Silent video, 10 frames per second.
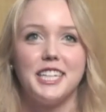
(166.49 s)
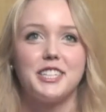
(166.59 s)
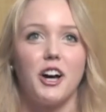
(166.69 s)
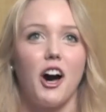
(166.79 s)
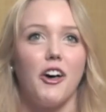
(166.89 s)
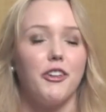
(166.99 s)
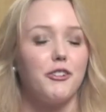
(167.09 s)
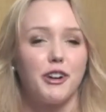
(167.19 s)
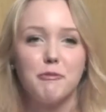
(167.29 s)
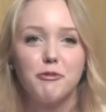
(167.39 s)
I saw the
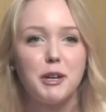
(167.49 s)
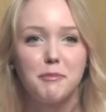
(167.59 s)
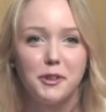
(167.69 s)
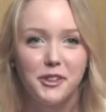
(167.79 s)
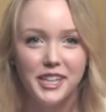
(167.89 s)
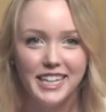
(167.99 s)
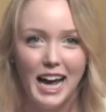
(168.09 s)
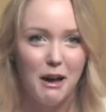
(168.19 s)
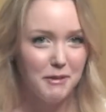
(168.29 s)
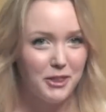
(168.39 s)
Grim Reaper looking
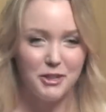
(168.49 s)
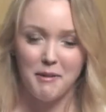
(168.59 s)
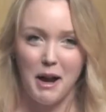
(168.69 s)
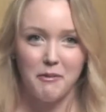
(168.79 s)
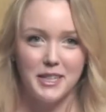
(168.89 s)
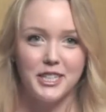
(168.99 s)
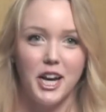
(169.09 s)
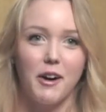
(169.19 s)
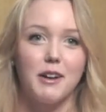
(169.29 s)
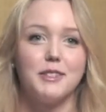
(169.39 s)
at me through my
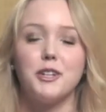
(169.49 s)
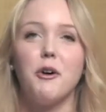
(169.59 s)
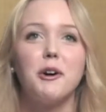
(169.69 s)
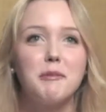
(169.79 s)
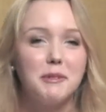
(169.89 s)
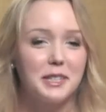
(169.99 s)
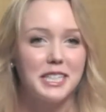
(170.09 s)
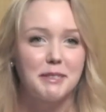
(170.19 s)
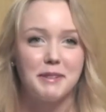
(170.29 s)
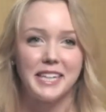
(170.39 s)
window. It was a horrible
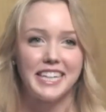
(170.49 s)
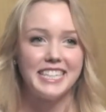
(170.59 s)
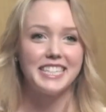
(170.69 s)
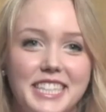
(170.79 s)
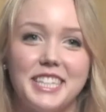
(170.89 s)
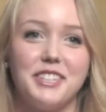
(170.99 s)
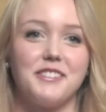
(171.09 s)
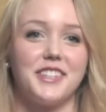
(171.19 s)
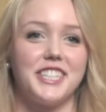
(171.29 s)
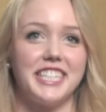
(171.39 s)
experience. The
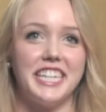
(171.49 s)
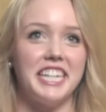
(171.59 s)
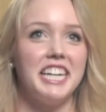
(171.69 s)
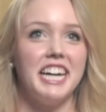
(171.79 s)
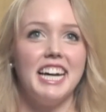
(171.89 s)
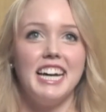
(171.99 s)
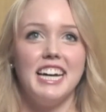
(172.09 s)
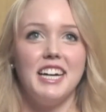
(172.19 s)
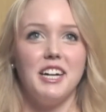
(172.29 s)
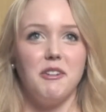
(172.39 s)
university
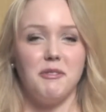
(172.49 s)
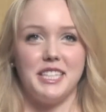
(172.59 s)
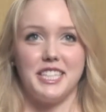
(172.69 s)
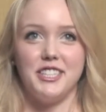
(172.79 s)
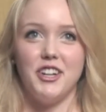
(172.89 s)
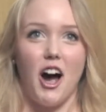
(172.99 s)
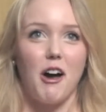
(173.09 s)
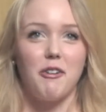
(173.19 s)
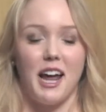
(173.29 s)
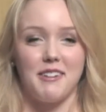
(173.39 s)
was
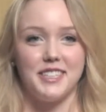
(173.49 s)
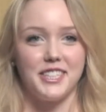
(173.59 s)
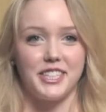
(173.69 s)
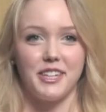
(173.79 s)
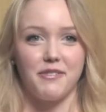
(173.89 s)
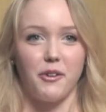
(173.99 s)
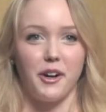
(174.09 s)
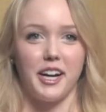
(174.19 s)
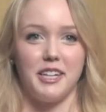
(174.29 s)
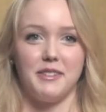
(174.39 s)
not what I was looking
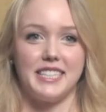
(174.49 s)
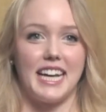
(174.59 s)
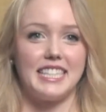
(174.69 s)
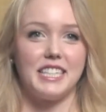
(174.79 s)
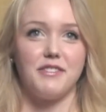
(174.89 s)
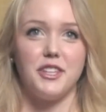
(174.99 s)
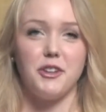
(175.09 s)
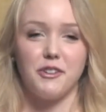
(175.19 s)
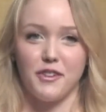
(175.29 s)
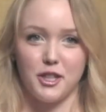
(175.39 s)
for, and it was as if the
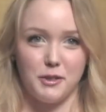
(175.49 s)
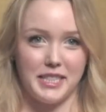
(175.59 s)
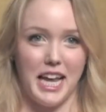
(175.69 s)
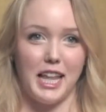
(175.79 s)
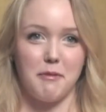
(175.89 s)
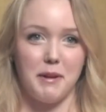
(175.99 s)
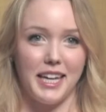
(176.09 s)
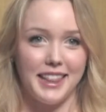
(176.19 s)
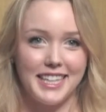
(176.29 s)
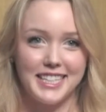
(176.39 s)
universe was telling
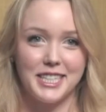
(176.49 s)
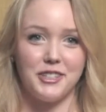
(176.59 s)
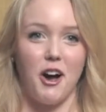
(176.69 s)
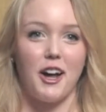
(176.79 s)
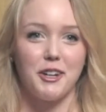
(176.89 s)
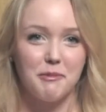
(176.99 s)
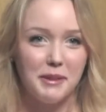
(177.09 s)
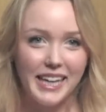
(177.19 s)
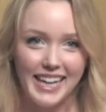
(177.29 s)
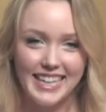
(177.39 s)
me, this is not your
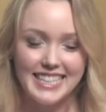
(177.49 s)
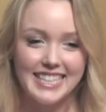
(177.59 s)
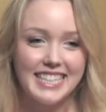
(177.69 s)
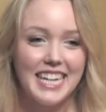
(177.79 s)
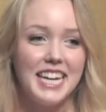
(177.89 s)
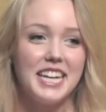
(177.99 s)
place.